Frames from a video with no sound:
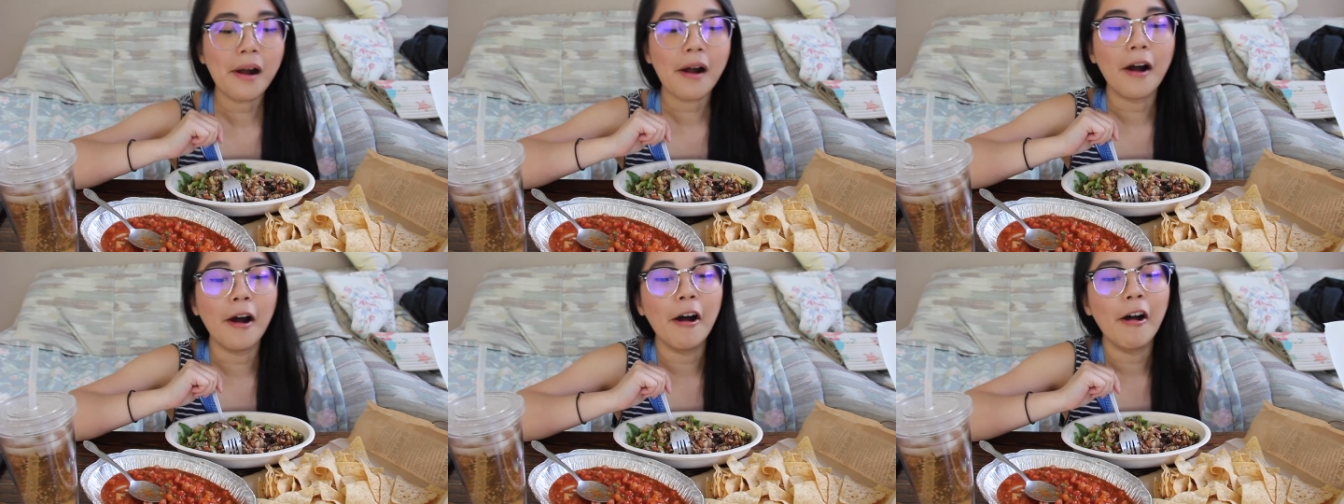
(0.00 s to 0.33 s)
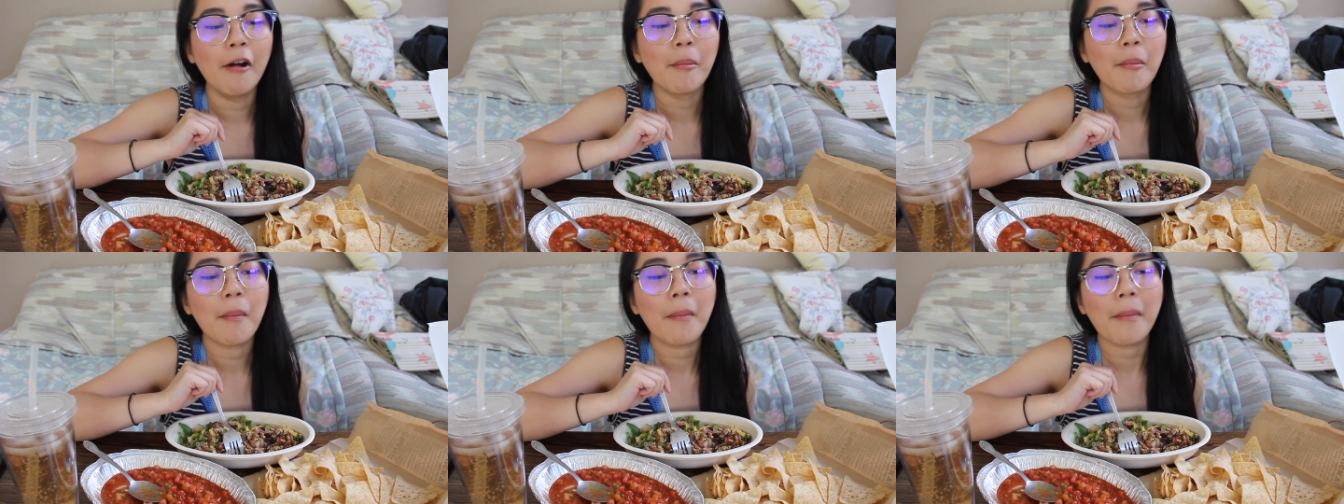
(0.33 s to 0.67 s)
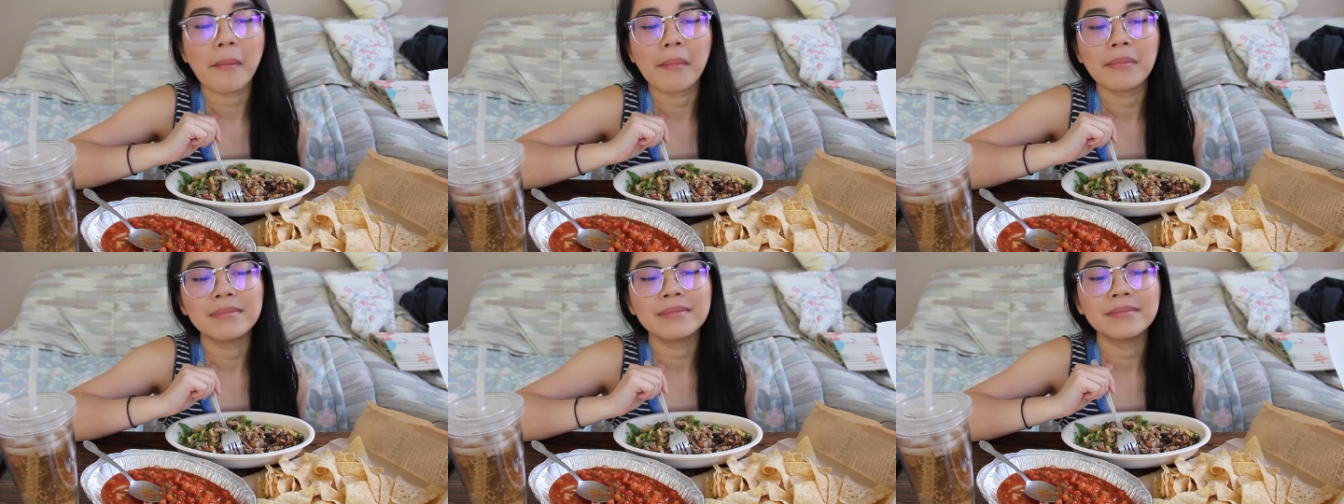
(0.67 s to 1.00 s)
Um,
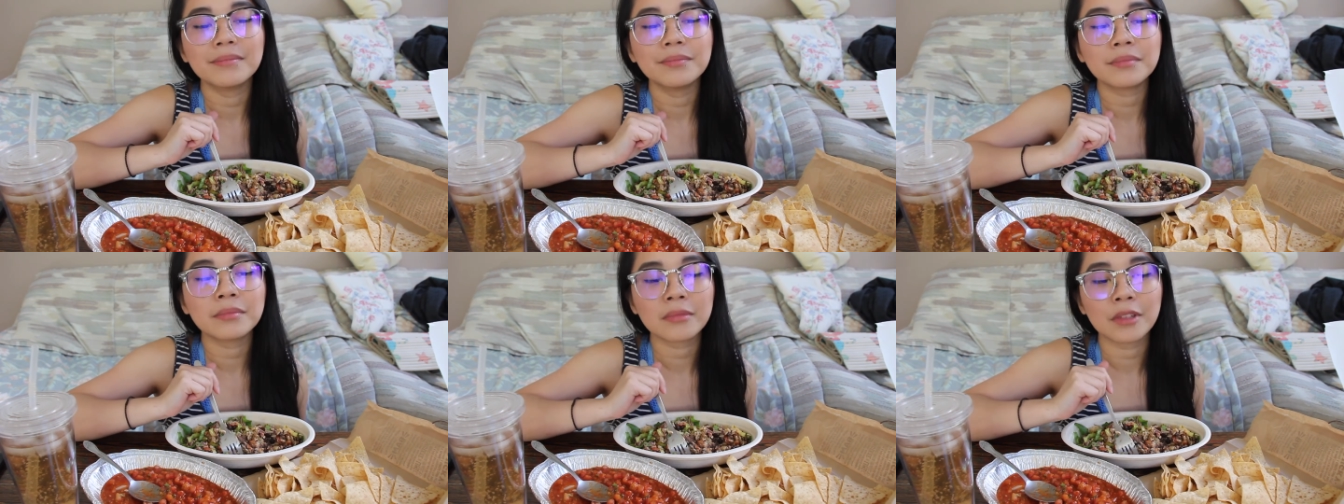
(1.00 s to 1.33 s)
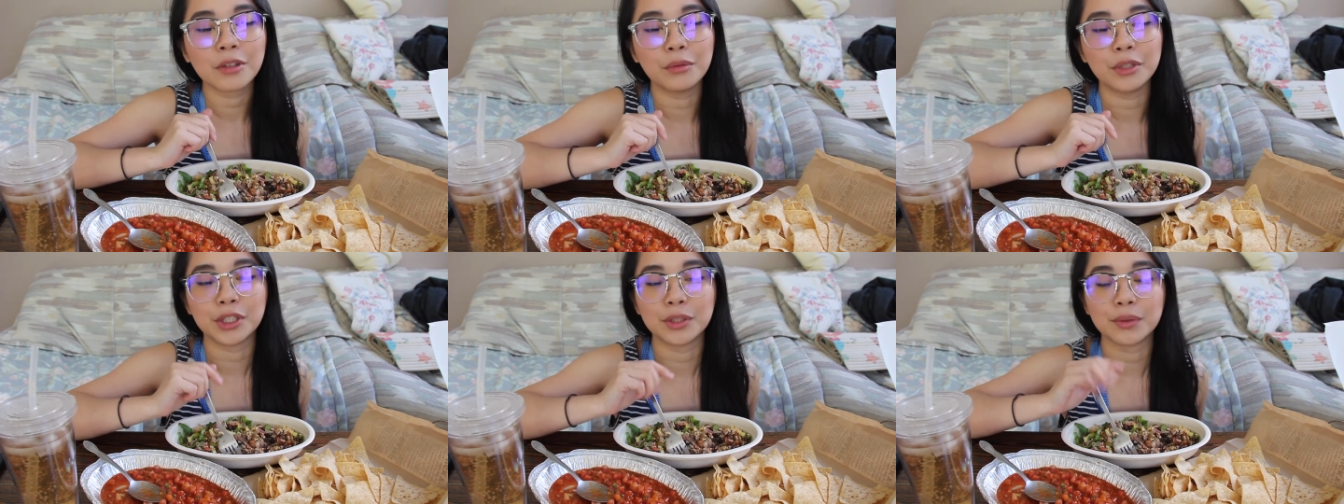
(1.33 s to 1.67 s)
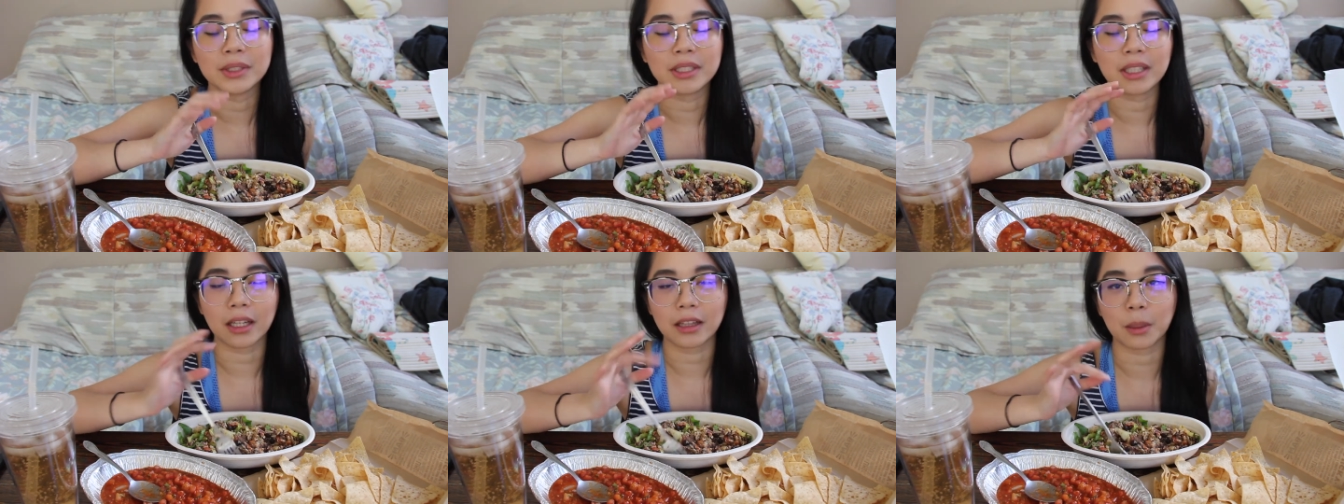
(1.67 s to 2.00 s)
which
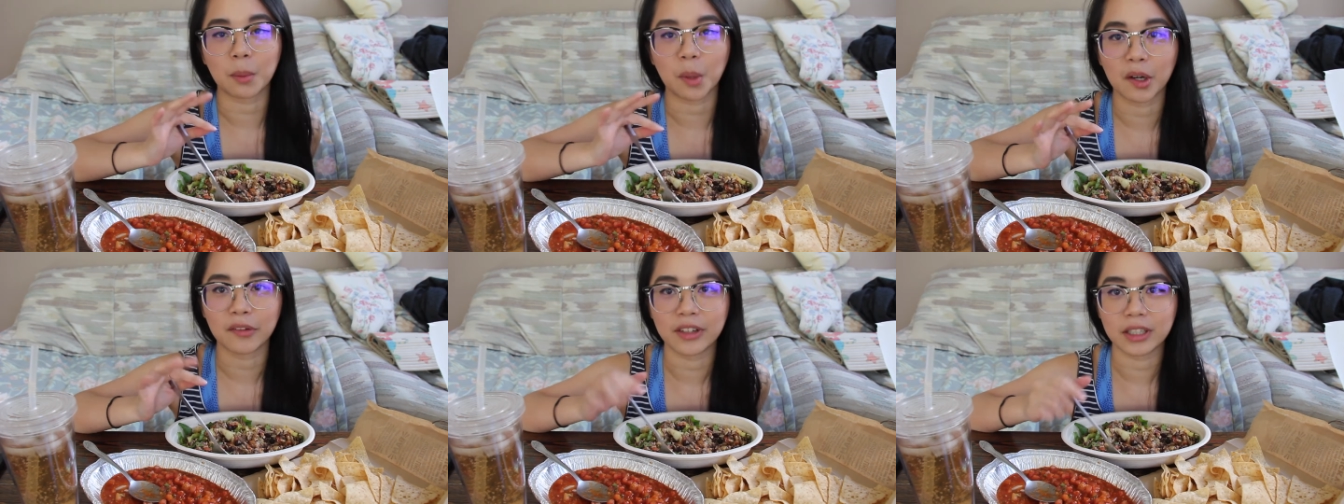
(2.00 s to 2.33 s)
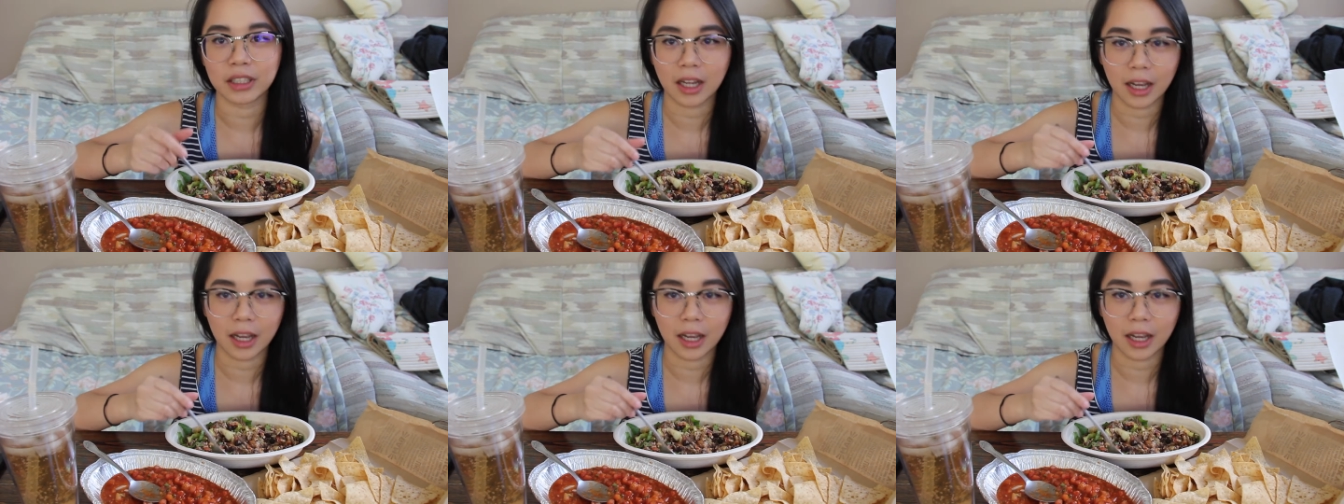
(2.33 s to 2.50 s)
was like the perfect